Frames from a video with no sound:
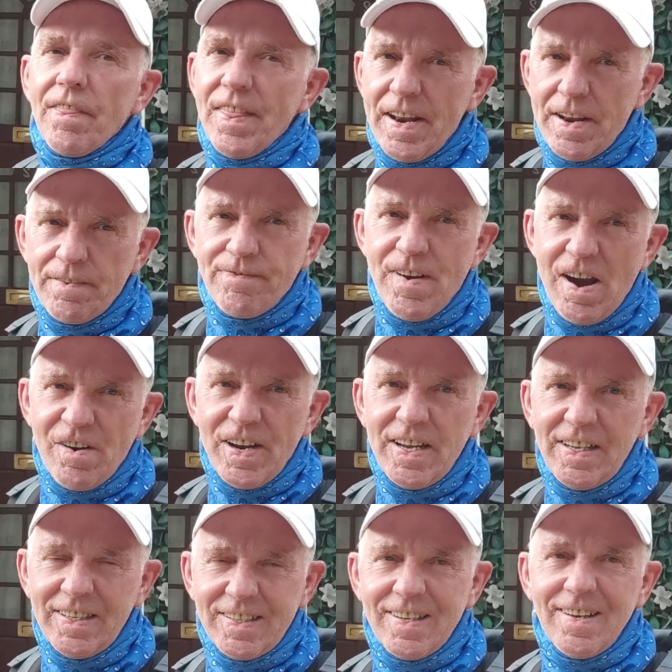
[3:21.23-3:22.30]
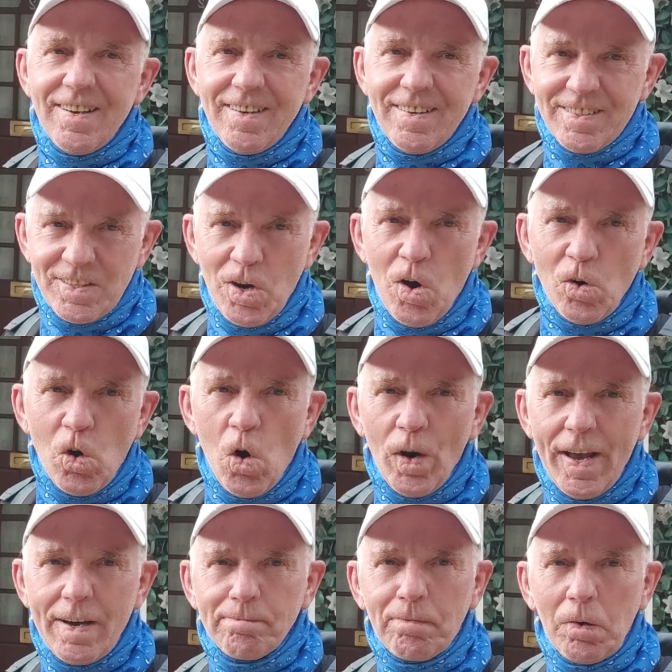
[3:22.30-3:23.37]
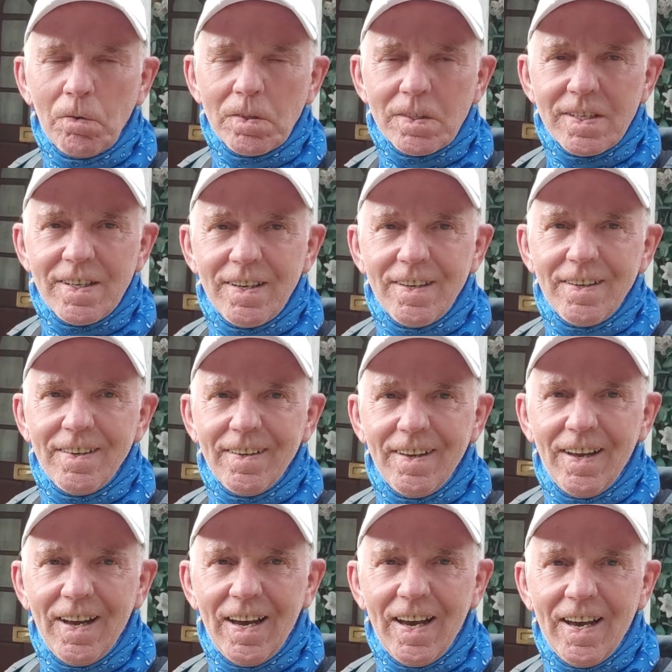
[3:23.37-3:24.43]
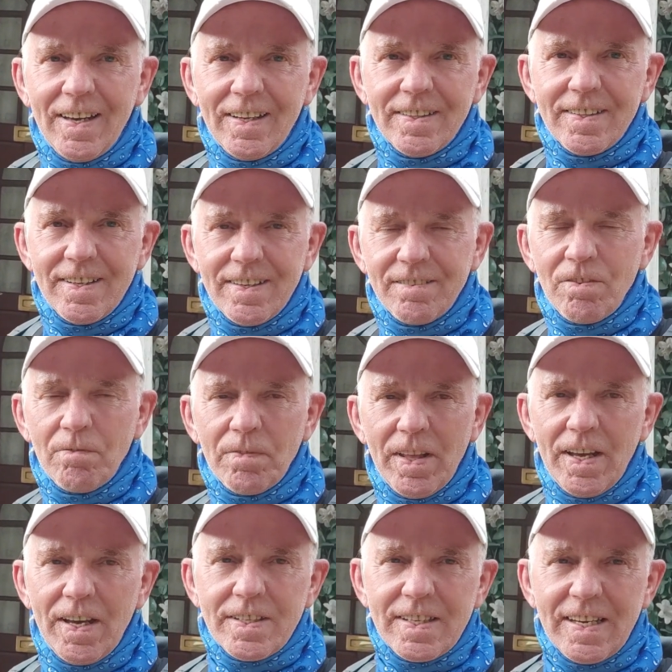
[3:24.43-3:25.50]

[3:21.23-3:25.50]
then a ferry to Hong Kong Airport, and from there